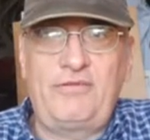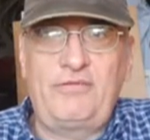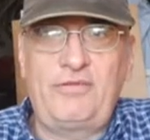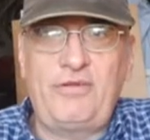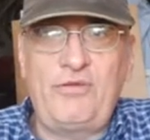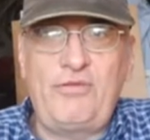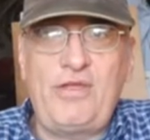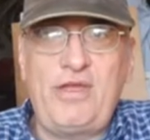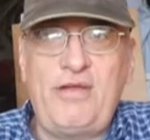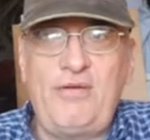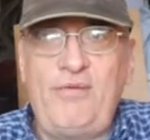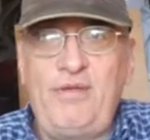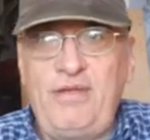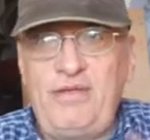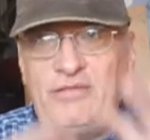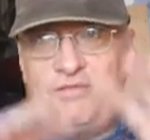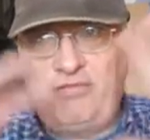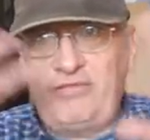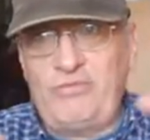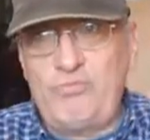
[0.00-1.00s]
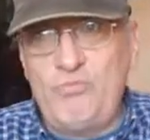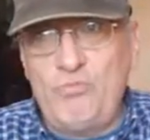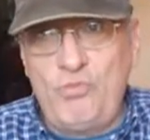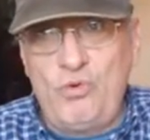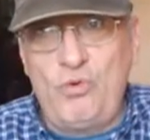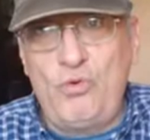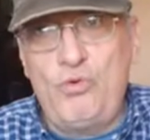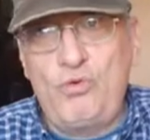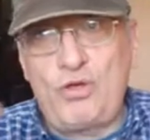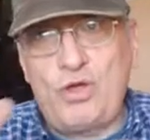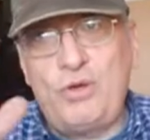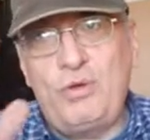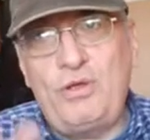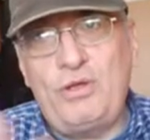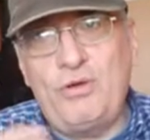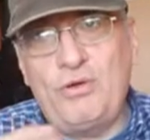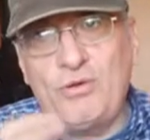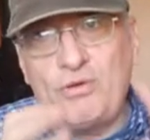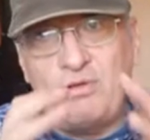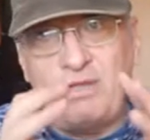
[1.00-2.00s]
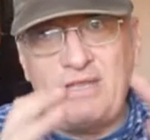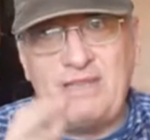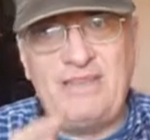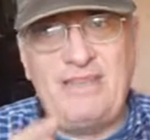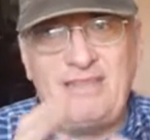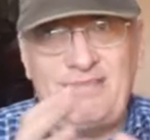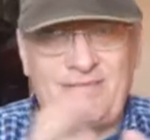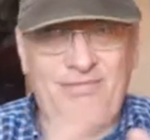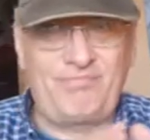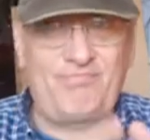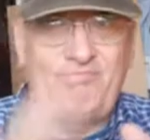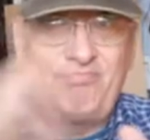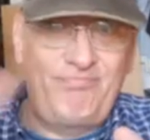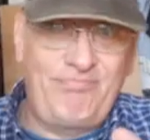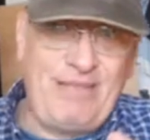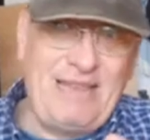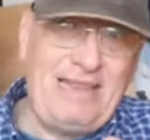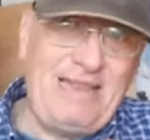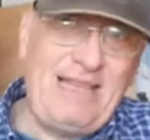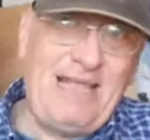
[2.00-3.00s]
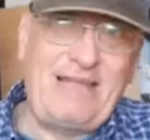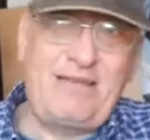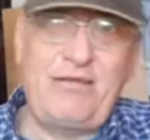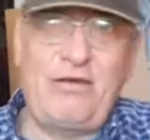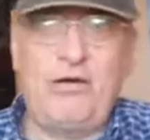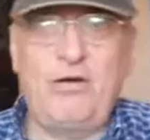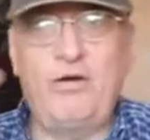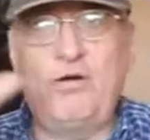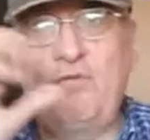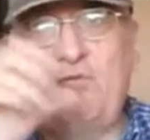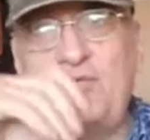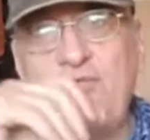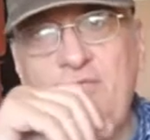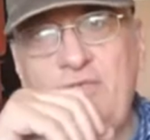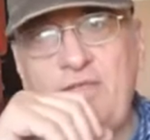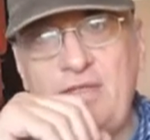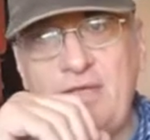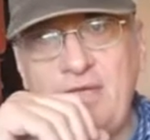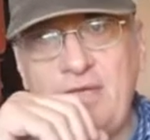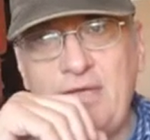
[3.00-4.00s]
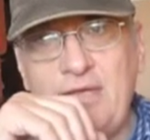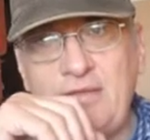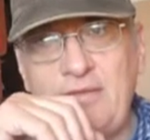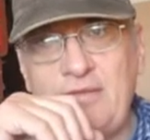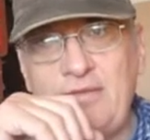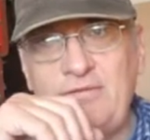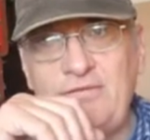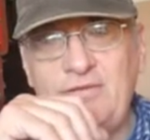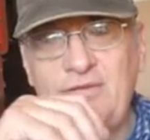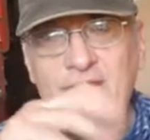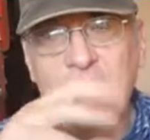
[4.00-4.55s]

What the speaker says: So there is more going on, and this latter half of the year, these